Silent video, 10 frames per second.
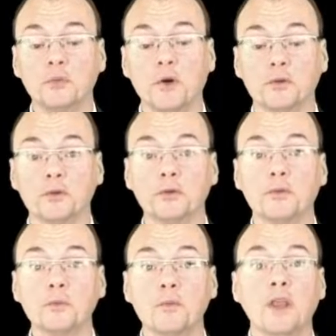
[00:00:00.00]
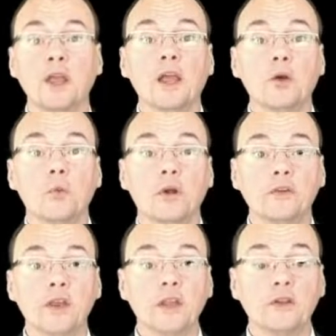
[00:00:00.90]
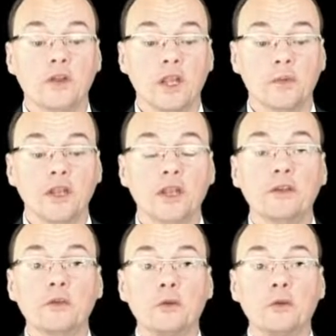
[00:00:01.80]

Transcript: models, where a signature limit is